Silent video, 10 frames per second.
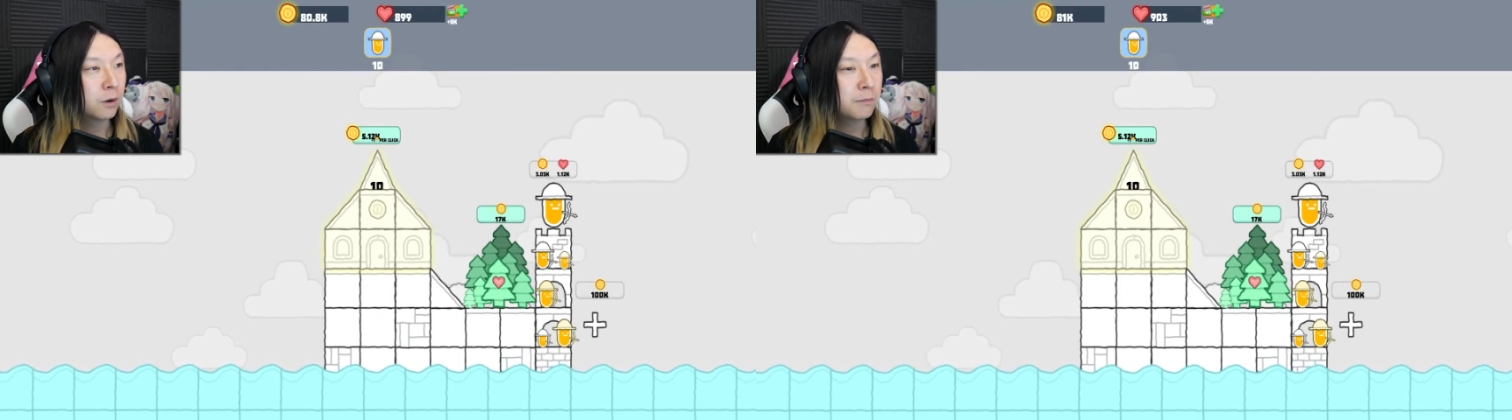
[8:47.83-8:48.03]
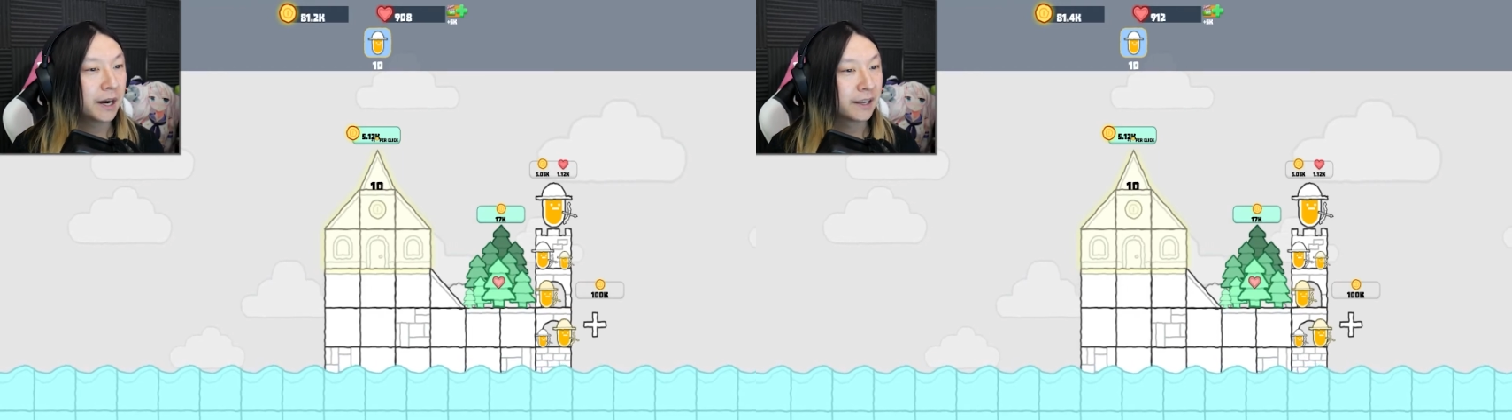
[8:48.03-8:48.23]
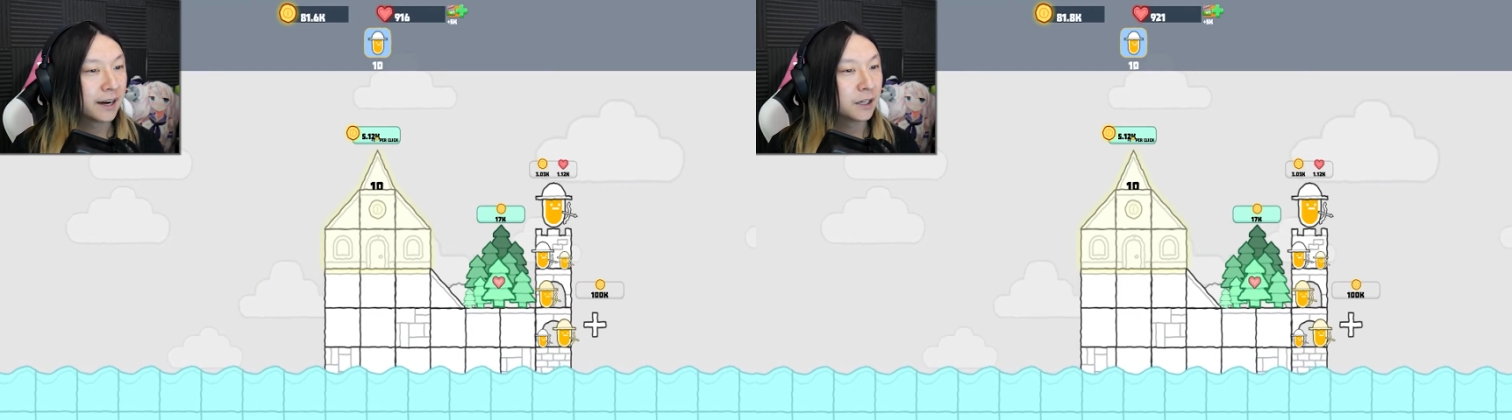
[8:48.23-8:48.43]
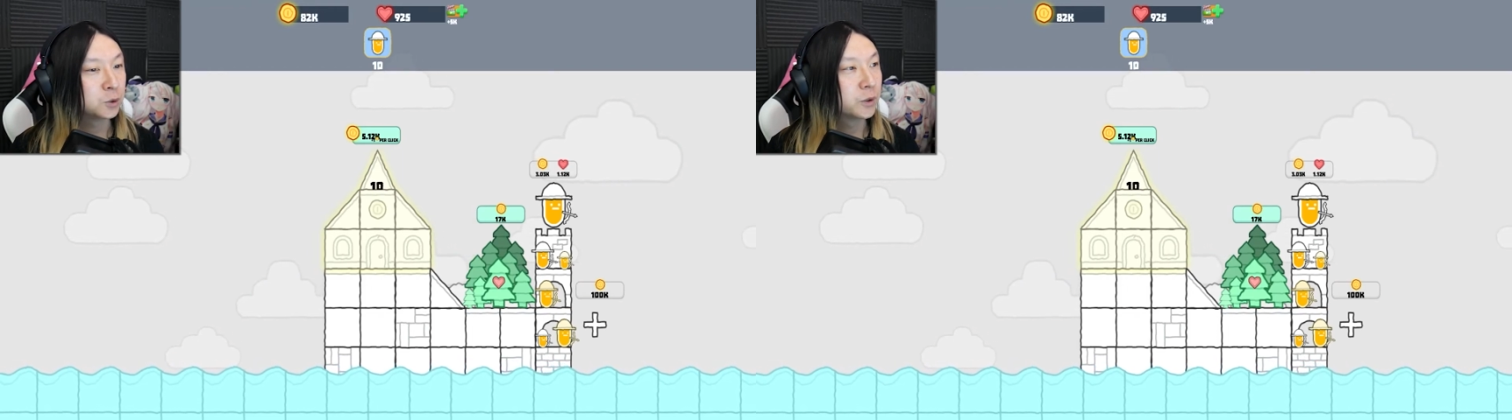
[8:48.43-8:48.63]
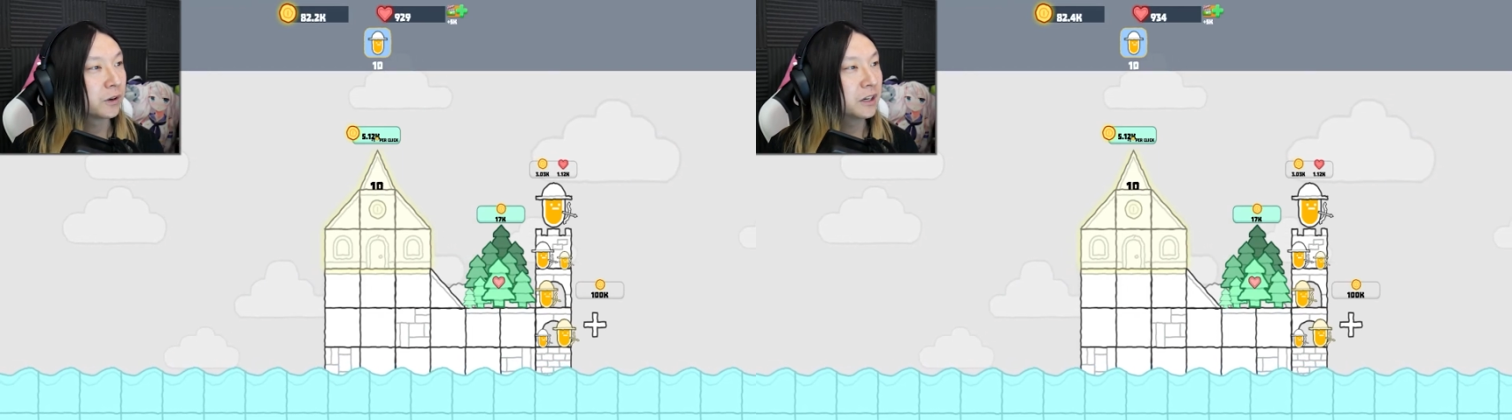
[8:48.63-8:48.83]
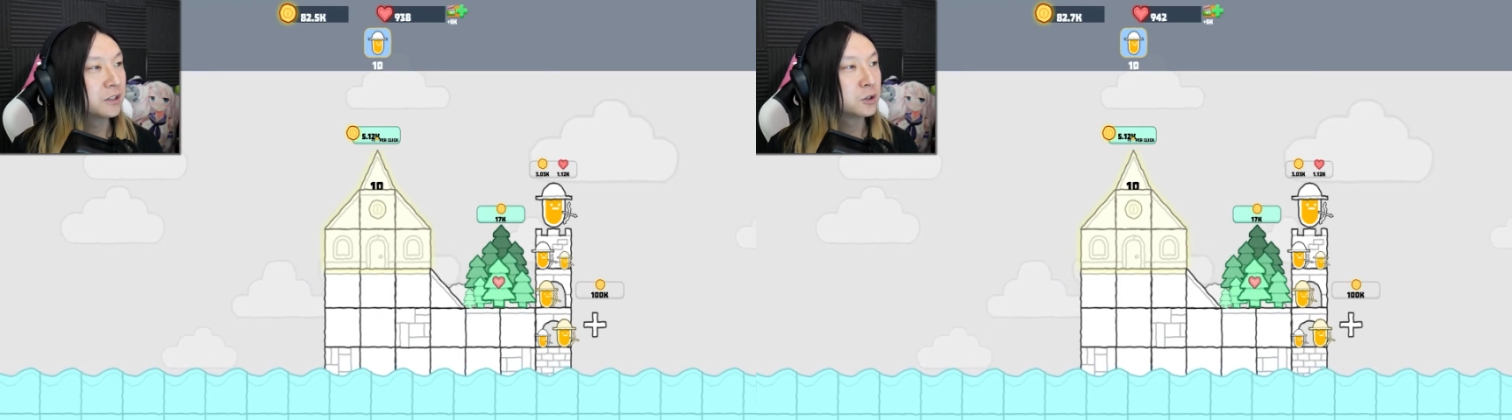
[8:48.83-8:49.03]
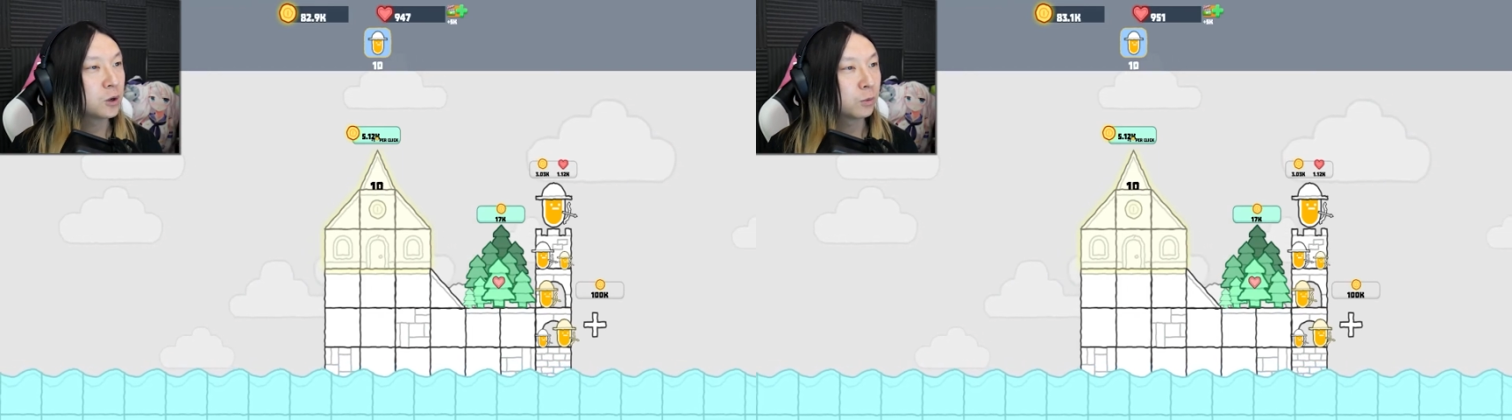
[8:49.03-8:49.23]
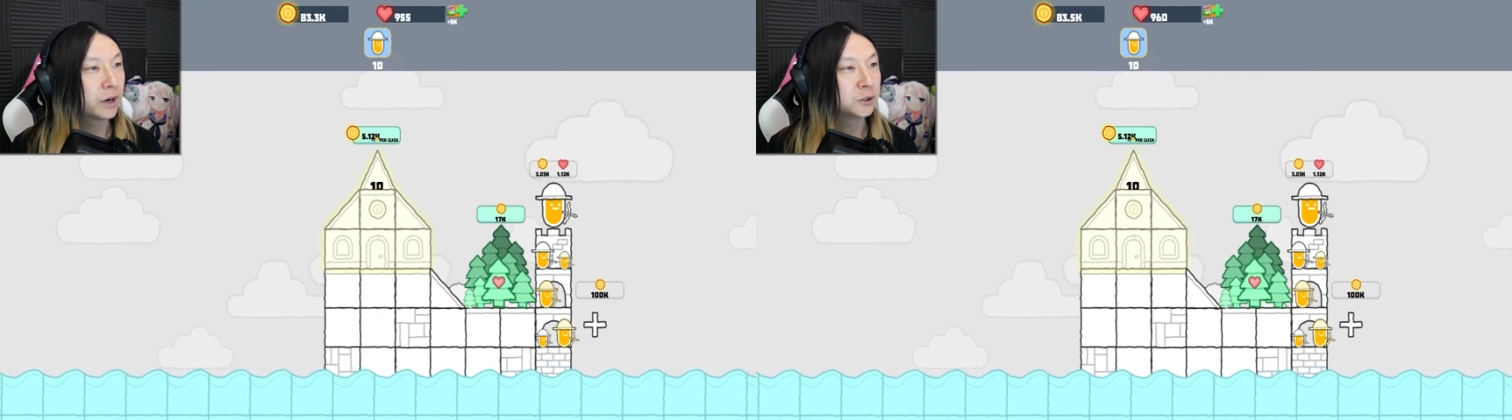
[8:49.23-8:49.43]
Oh my gosh, we are getting
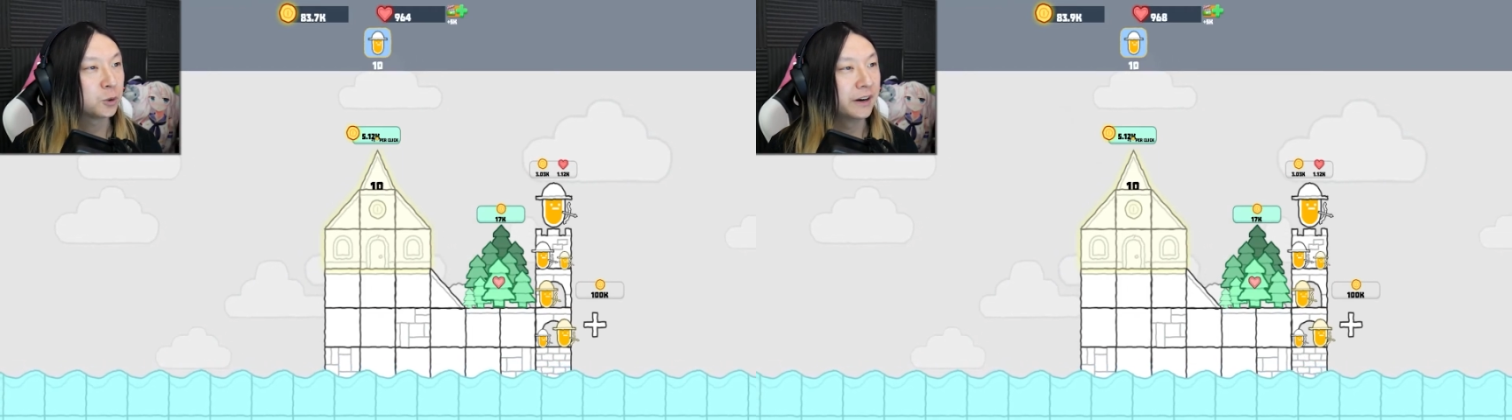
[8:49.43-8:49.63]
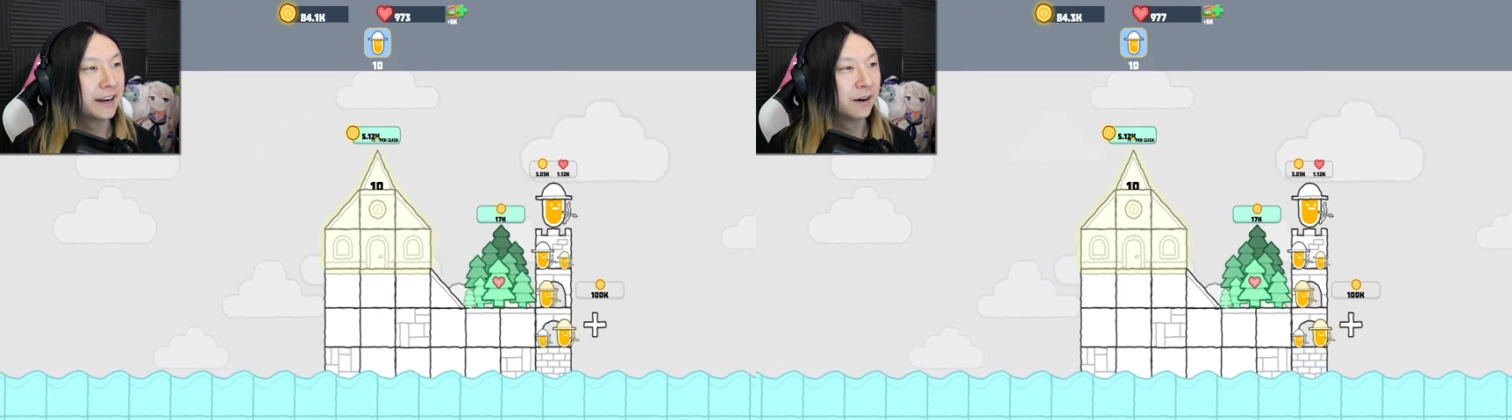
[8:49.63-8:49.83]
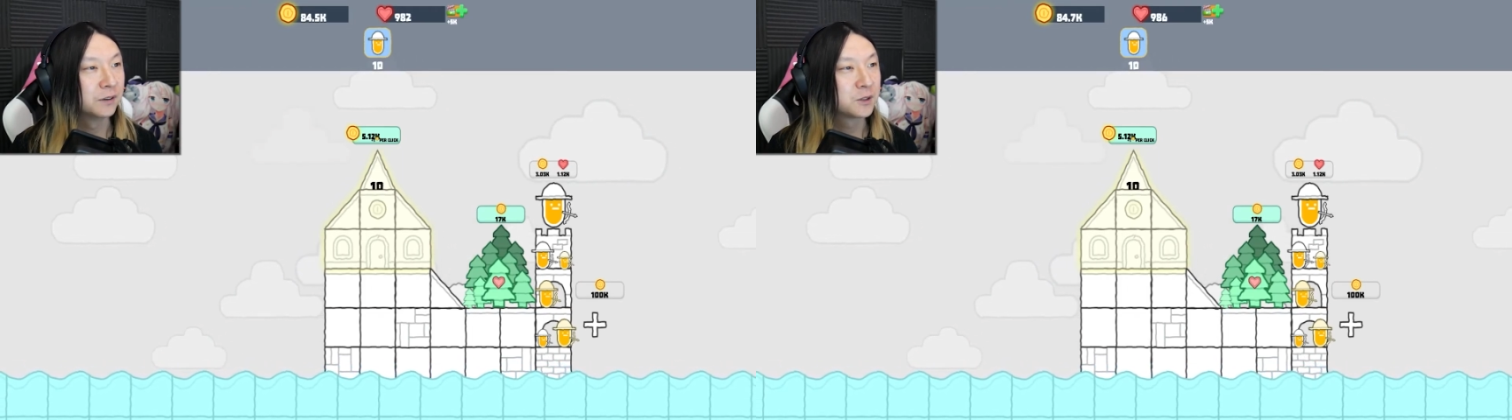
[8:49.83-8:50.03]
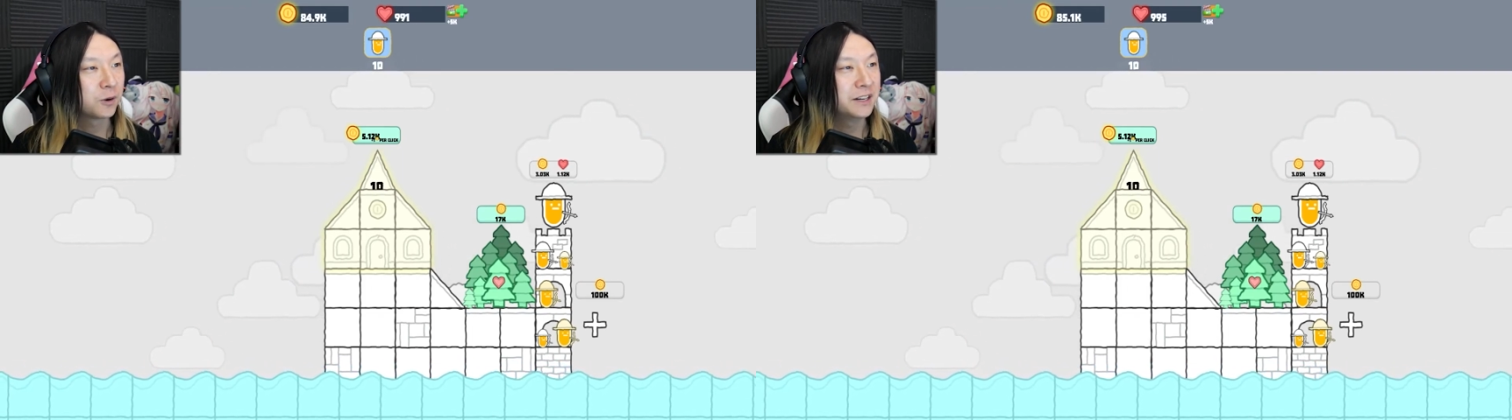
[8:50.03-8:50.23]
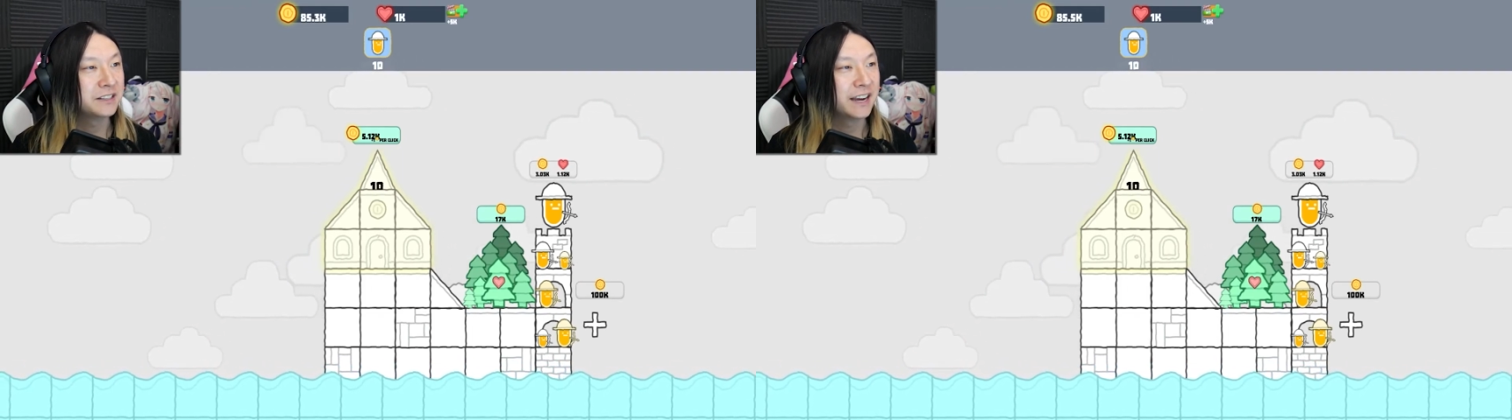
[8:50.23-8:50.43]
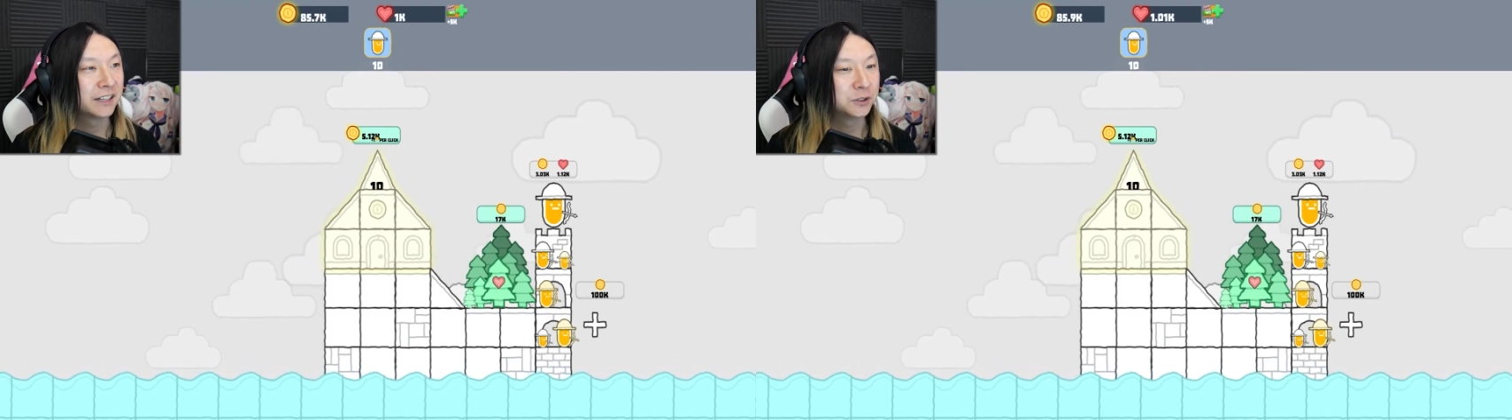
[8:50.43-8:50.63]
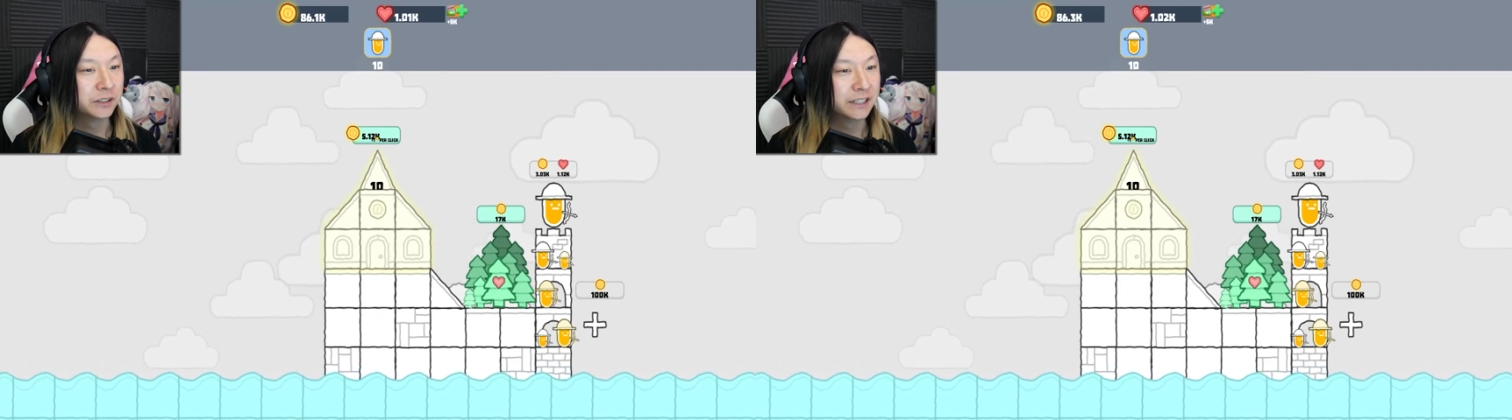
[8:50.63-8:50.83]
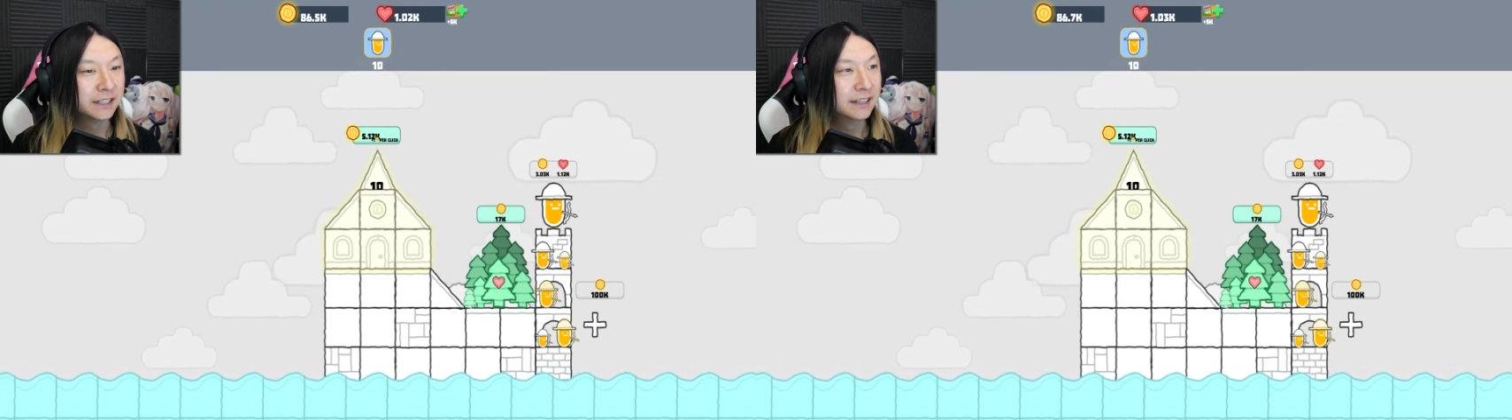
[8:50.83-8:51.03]
so rich right now. It's crazy,
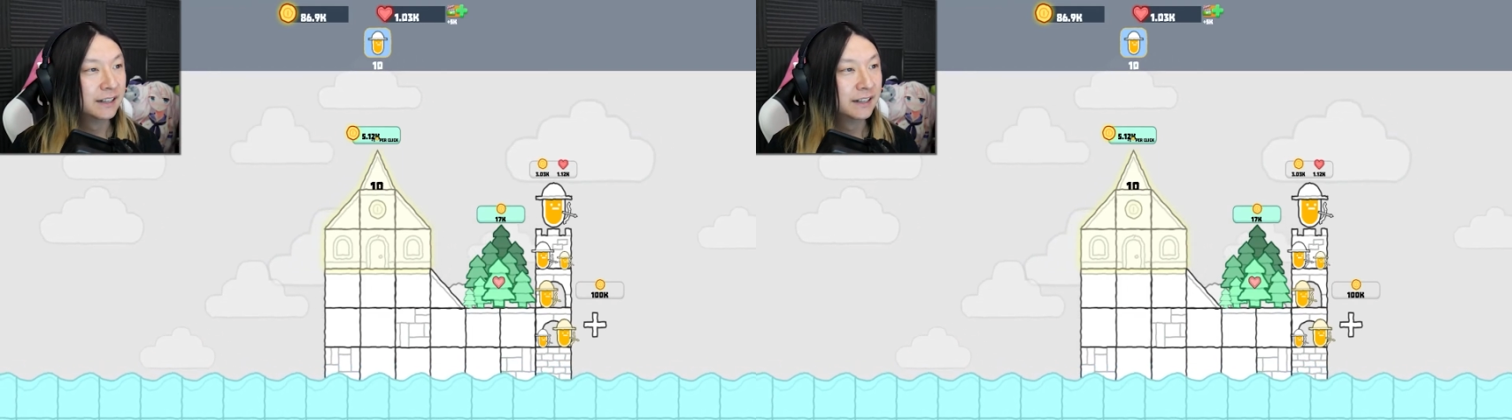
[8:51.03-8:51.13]
actually.